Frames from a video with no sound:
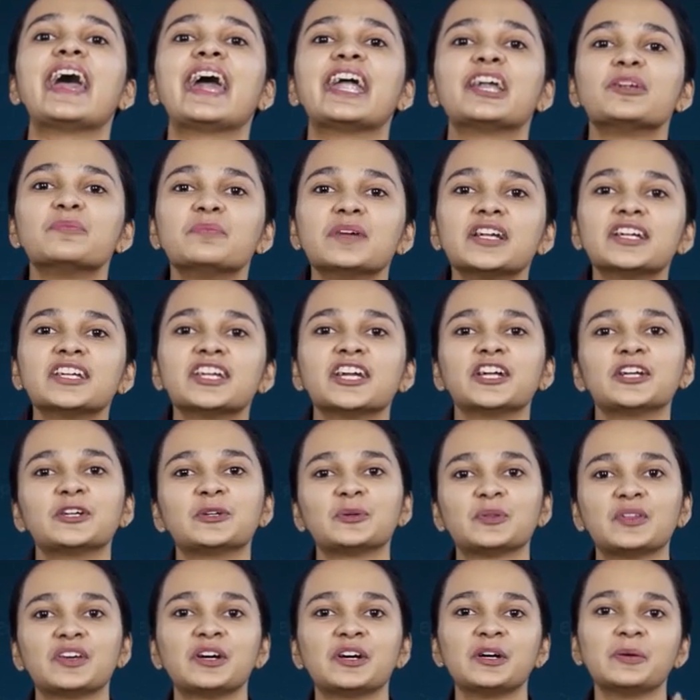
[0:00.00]
admitted
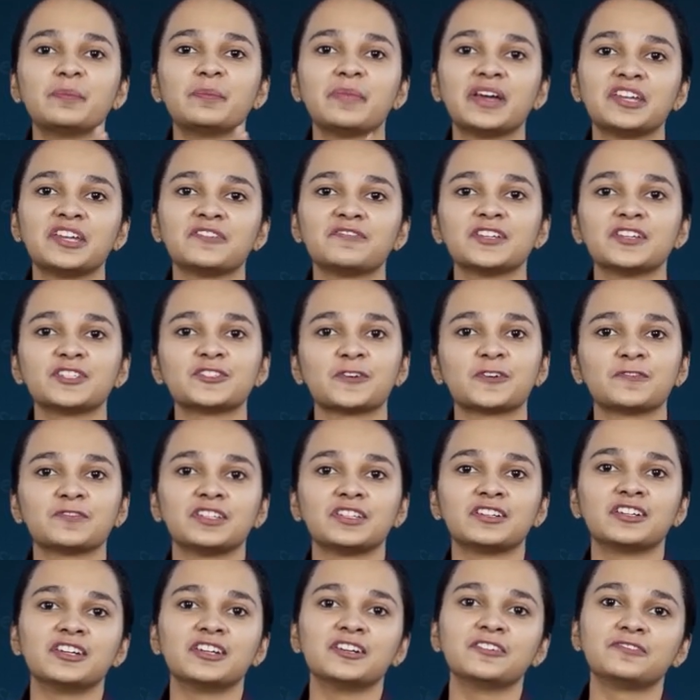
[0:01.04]
to the benefits of
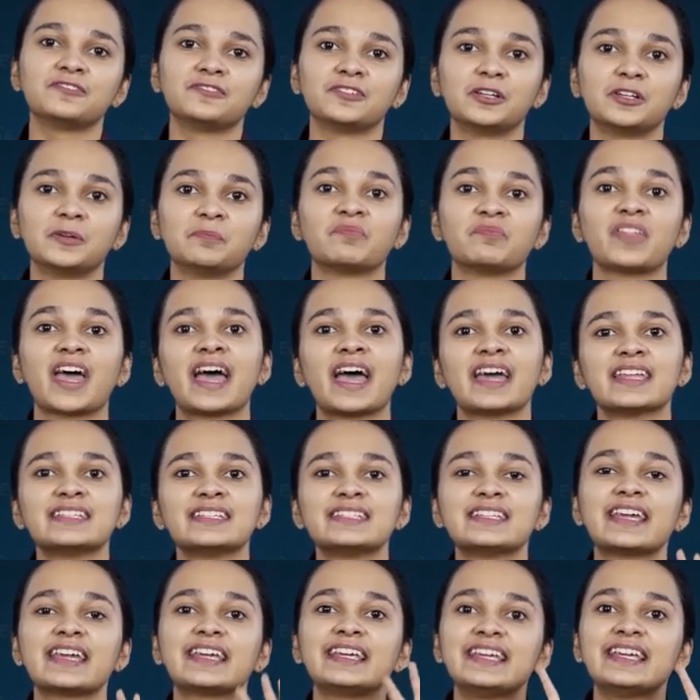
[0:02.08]
the firm
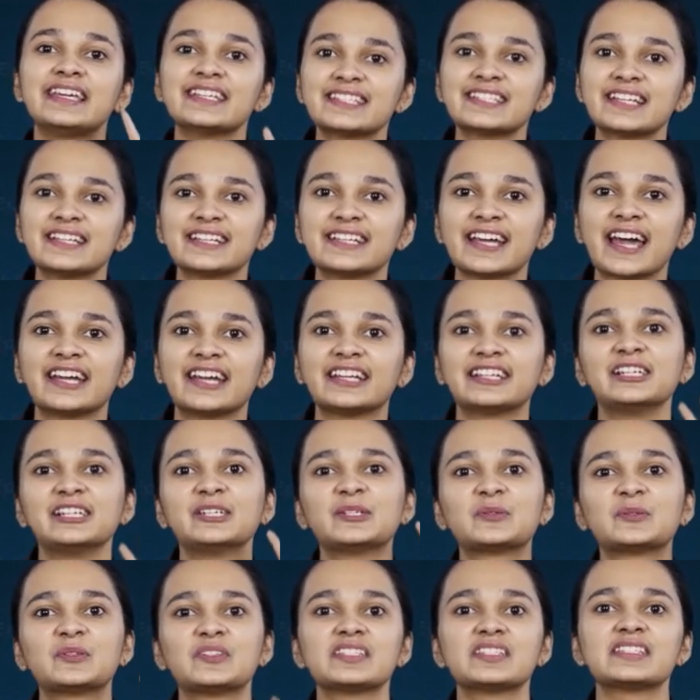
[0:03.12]
and he is
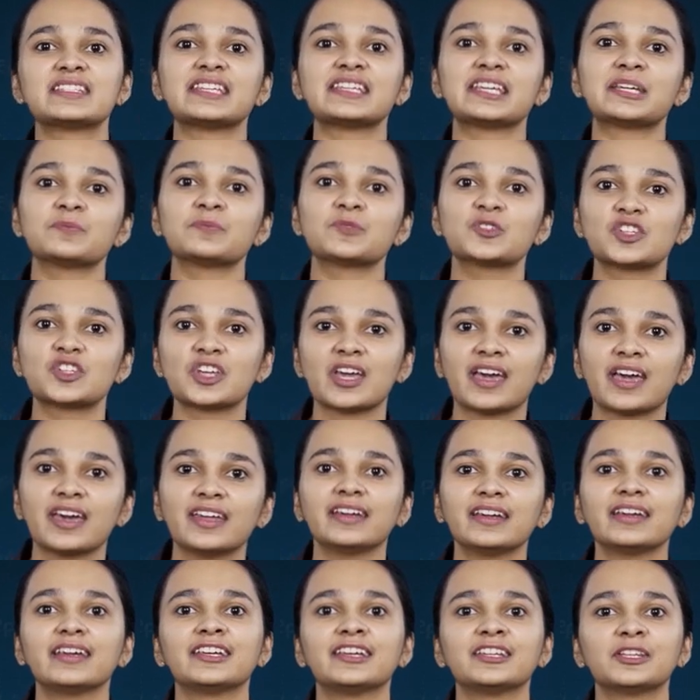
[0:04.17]
entitled to the same
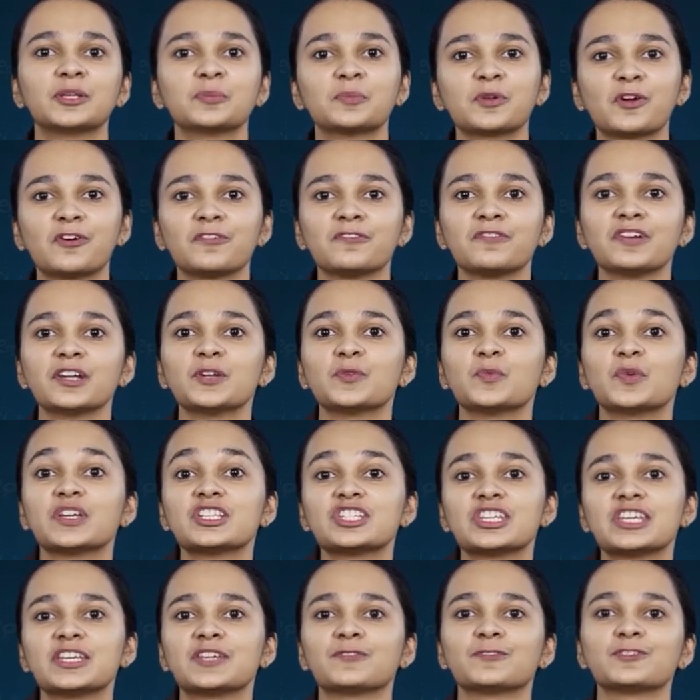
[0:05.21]
share in the profit
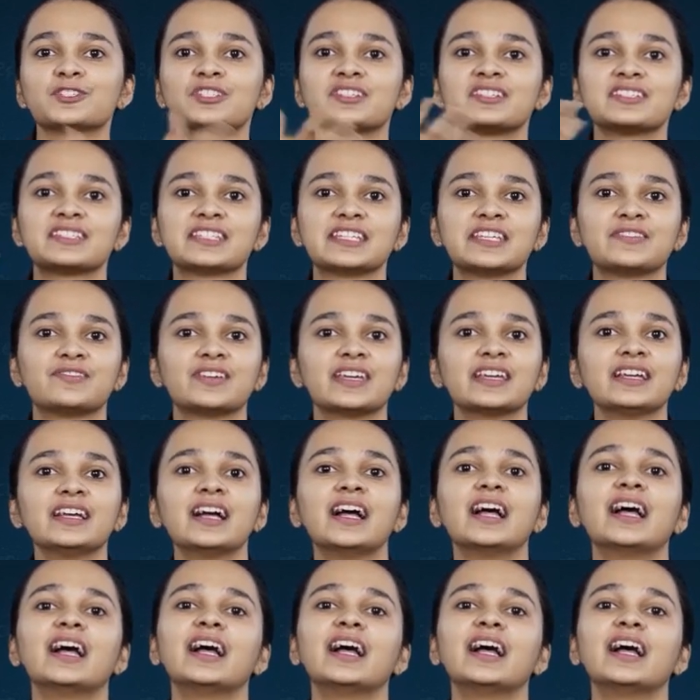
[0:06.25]
which he was receiving